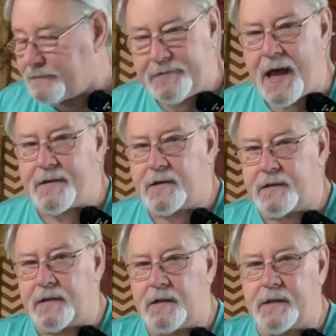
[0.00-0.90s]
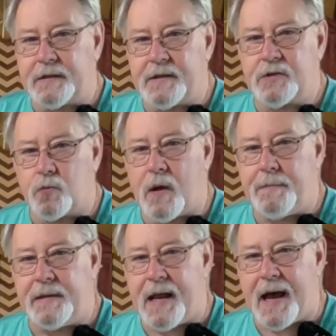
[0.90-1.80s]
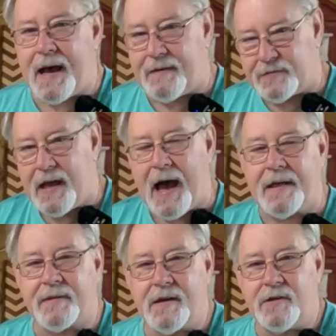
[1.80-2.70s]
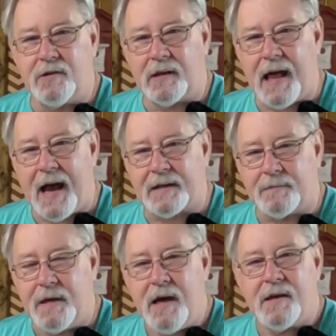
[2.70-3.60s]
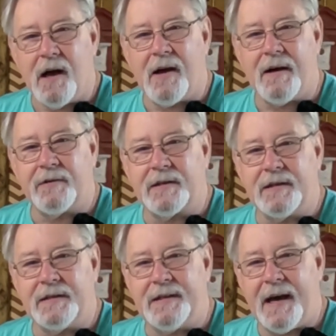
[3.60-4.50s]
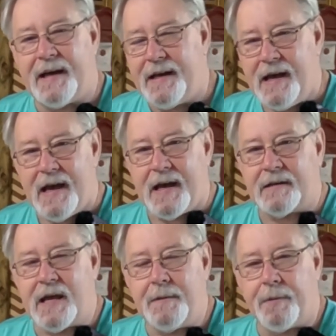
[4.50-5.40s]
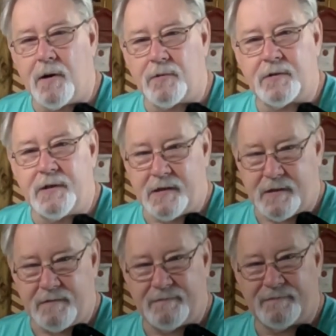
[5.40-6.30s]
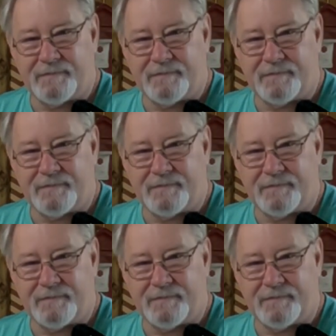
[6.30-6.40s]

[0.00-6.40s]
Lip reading: Take a good look at these Wiebe knives. I think you'll like them. Y'all have a good day and keep on cooking.